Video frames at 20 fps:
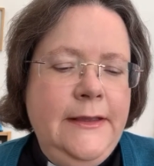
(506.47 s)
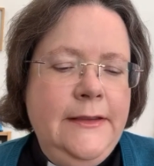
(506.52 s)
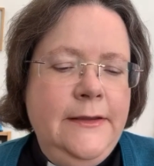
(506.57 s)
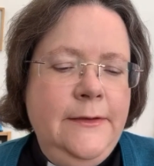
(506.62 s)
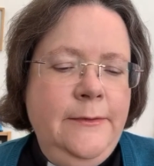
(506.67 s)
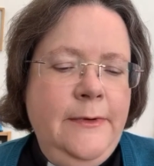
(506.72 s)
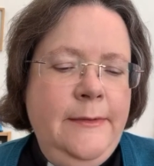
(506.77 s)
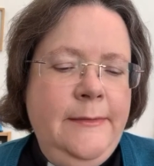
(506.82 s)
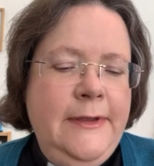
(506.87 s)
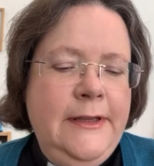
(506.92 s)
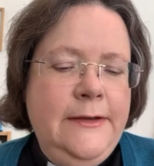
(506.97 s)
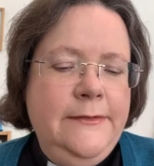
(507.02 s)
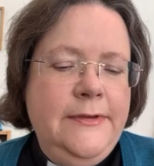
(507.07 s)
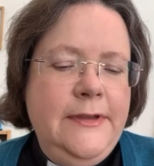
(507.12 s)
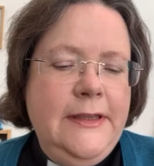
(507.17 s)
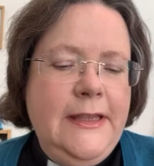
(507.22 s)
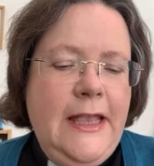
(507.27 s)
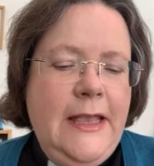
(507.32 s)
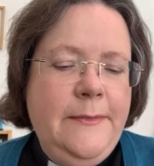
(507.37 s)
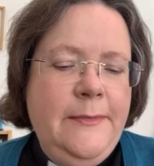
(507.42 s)
The women of
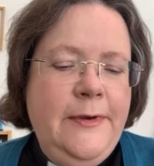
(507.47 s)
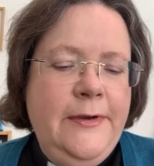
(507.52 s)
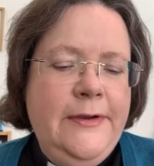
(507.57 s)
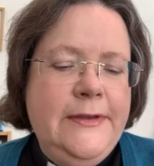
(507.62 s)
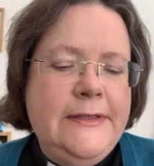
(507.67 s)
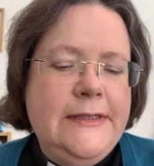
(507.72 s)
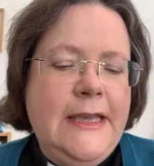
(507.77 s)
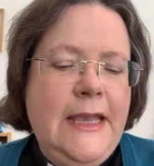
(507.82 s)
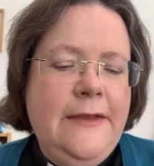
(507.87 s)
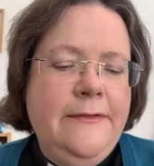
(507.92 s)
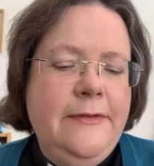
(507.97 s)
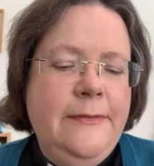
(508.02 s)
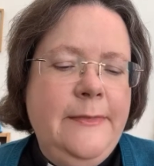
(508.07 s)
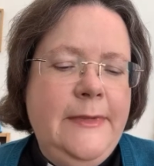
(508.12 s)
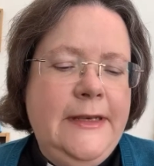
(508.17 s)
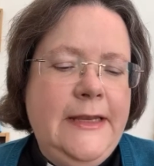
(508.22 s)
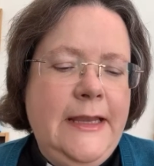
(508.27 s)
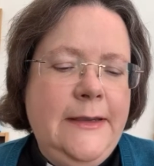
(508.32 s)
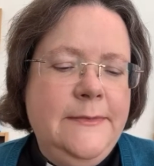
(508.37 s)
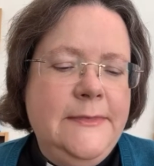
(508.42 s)
the neighbourhoods gave him
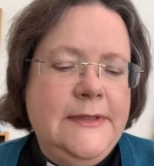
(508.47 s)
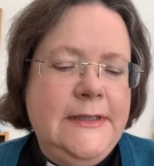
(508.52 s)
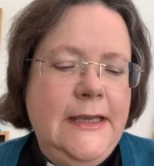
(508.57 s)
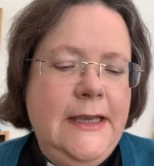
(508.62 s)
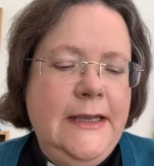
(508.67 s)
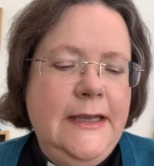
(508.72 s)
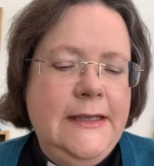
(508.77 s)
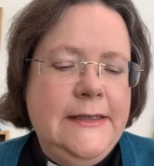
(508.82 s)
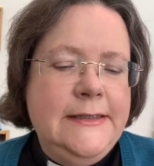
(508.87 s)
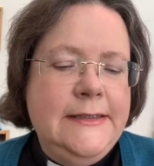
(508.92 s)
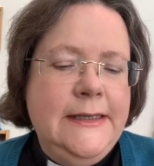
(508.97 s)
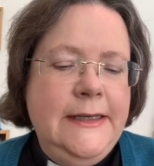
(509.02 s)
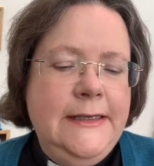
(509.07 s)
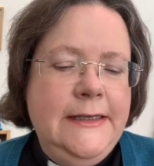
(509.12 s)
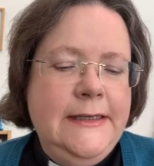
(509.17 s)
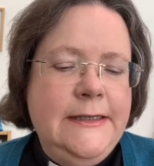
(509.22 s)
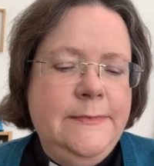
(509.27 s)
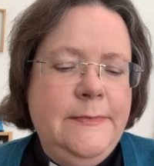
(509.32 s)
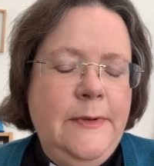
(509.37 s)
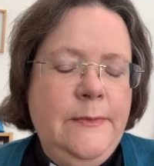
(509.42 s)
a name, saying, a
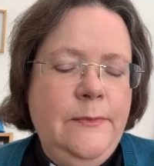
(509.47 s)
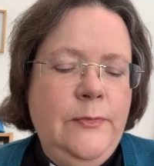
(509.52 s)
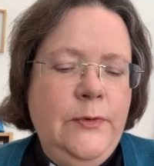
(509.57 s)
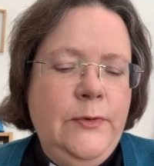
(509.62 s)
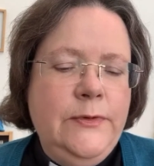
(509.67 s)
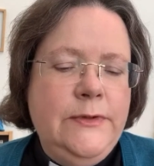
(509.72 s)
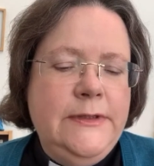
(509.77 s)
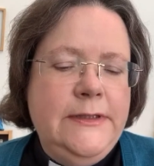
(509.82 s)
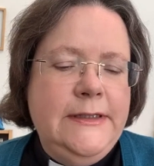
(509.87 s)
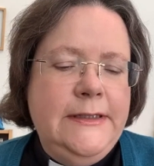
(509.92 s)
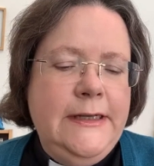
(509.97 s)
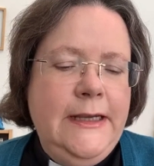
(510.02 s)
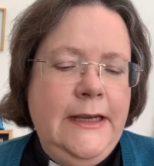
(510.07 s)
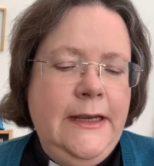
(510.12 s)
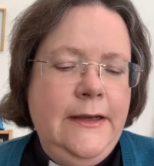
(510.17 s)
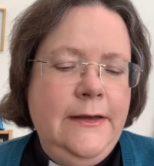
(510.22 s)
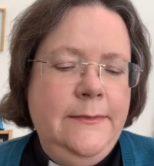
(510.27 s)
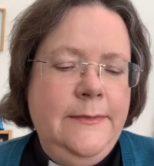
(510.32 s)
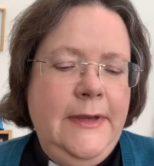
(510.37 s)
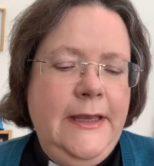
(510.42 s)
son has been born to
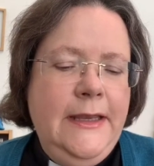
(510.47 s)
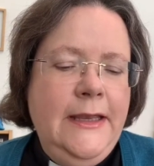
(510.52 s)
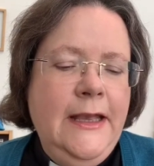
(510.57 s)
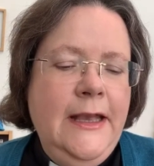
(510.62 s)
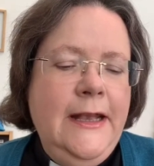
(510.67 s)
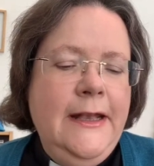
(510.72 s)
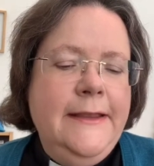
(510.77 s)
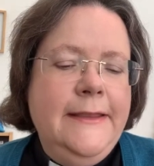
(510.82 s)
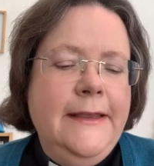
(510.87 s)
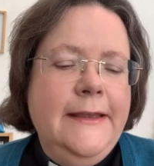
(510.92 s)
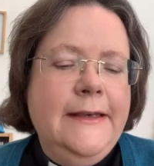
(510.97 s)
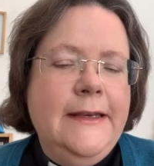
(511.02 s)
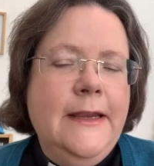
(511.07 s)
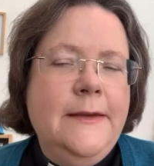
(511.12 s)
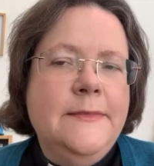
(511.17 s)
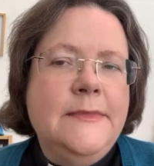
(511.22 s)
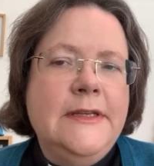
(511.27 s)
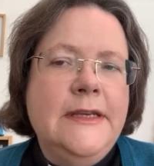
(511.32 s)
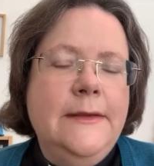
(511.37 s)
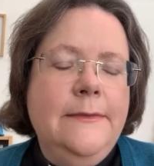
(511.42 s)
Naomi. They
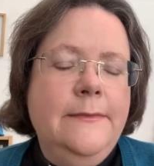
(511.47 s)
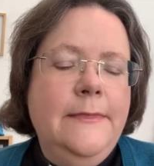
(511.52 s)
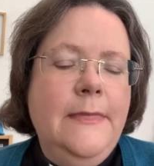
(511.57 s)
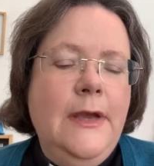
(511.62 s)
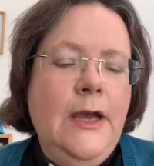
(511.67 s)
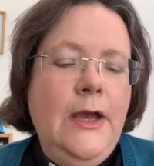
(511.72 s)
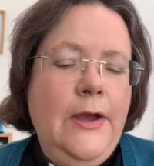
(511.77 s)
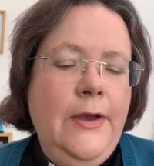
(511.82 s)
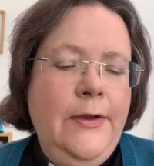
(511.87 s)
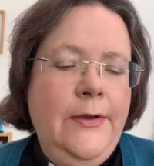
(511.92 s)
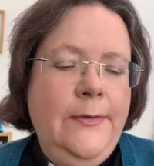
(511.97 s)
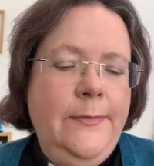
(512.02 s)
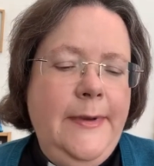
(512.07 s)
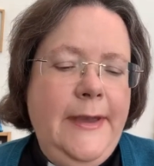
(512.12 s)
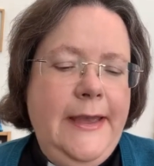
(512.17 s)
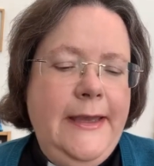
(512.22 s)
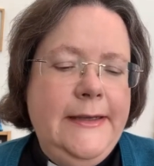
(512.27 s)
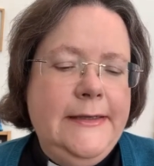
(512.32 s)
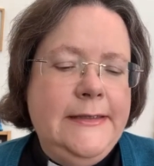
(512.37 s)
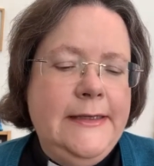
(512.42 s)
named him
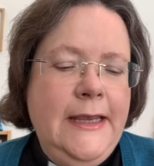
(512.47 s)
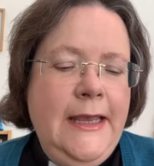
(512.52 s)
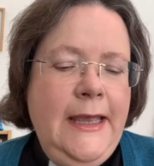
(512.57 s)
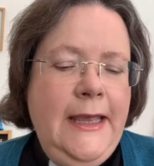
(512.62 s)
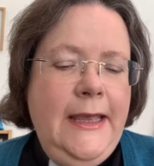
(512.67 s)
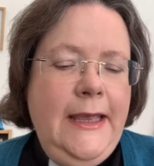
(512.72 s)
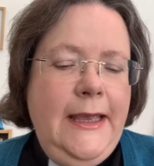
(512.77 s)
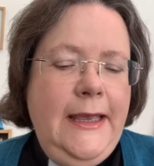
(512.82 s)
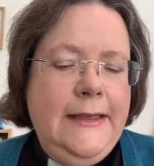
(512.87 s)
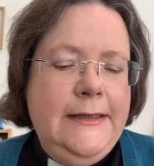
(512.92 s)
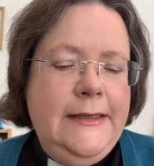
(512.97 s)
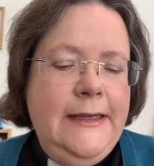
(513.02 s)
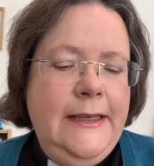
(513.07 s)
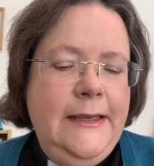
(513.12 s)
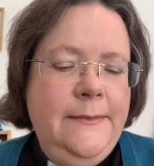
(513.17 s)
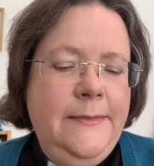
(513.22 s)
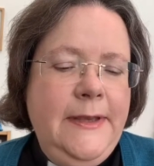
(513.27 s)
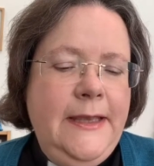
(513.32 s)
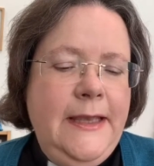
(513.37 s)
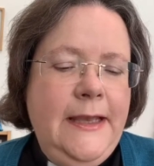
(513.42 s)
Obed, and
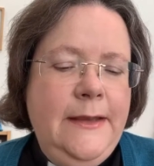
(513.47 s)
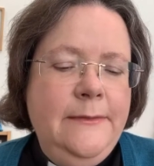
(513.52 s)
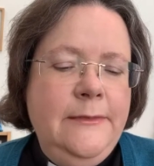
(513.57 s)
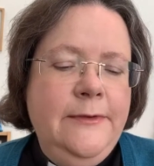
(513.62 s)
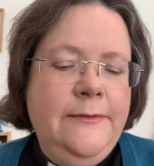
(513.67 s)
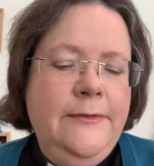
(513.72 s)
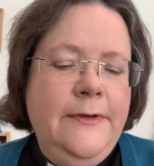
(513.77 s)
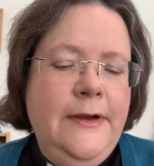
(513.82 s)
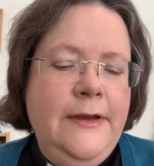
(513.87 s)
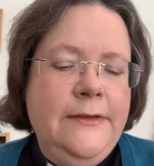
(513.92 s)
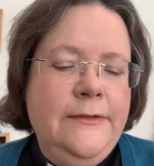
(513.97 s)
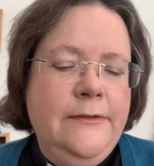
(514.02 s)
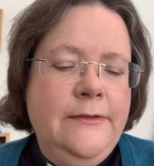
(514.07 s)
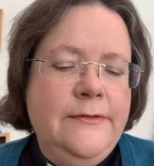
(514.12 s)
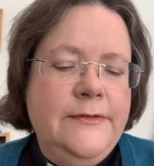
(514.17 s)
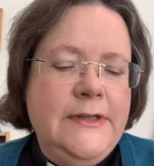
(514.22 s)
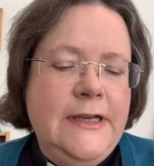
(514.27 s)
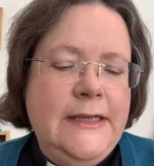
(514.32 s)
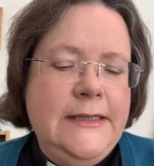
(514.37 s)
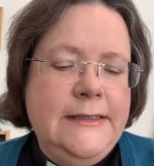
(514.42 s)
he became the father of
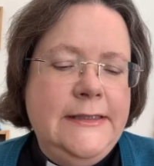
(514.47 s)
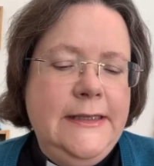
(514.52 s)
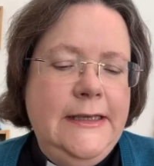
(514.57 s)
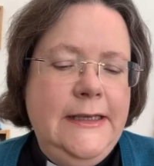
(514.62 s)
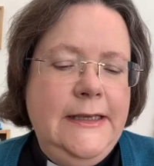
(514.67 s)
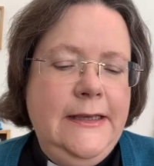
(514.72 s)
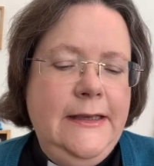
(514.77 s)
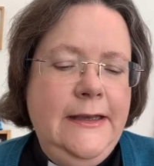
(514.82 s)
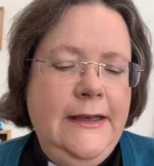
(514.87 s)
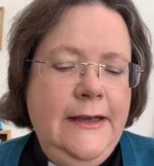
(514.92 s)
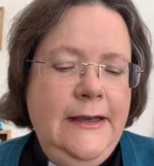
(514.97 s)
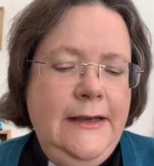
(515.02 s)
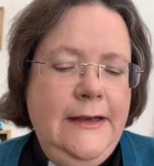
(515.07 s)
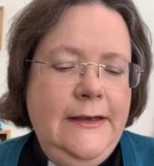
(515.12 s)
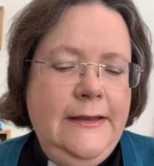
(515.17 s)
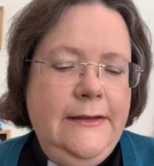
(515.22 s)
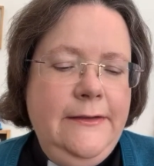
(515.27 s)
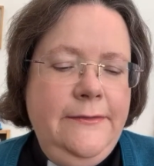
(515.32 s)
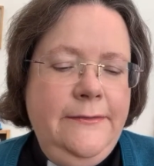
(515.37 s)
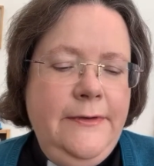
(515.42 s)
Jesse,
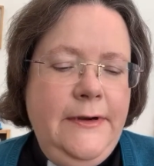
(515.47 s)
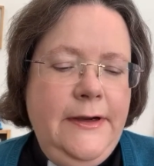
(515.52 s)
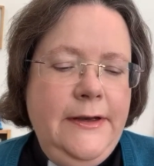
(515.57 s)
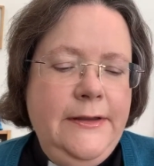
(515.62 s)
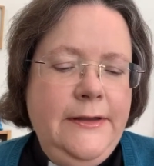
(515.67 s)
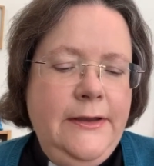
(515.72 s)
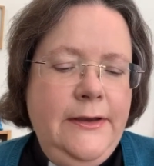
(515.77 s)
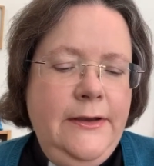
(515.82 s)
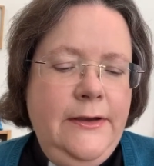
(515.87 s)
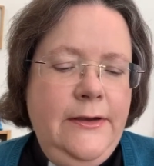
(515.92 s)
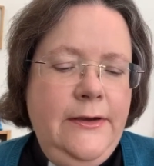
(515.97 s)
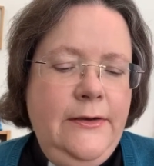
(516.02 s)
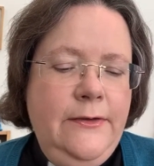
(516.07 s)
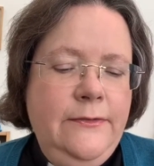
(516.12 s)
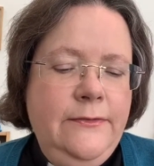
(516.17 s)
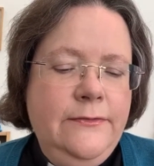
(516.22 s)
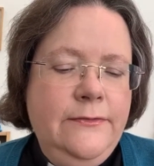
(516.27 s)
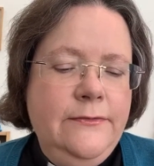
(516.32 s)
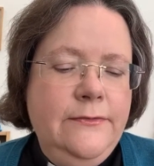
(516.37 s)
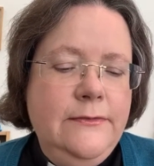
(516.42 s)
the father
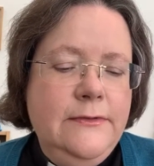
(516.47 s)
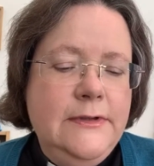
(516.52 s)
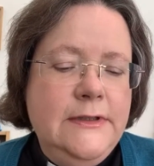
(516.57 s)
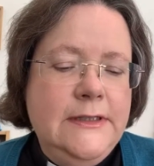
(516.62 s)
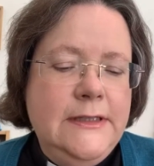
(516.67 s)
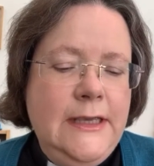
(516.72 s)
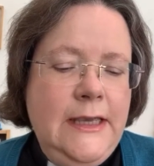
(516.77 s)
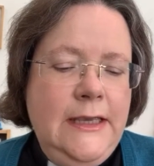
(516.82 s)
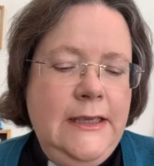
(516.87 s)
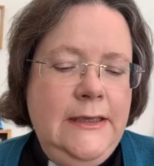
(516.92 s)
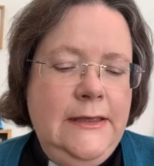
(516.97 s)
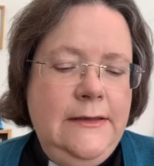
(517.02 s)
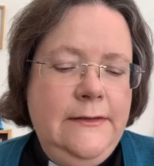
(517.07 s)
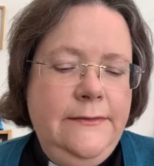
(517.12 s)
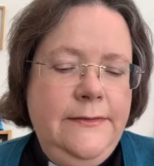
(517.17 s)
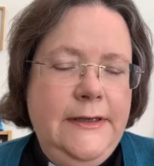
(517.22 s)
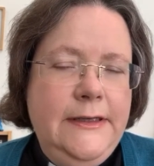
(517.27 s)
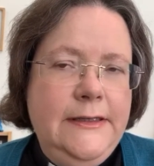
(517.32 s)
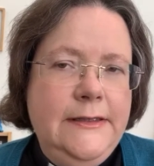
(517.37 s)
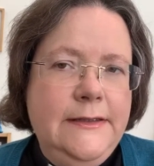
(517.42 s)
of
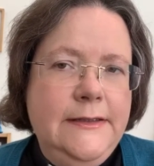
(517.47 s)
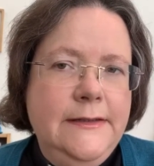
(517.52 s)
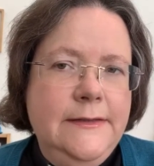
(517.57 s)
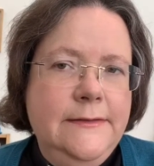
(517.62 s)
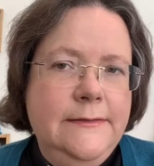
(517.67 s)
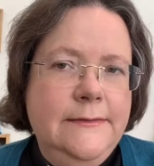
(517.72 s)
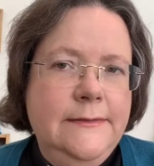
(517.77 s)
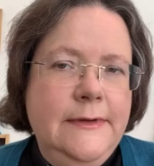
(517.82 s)
David.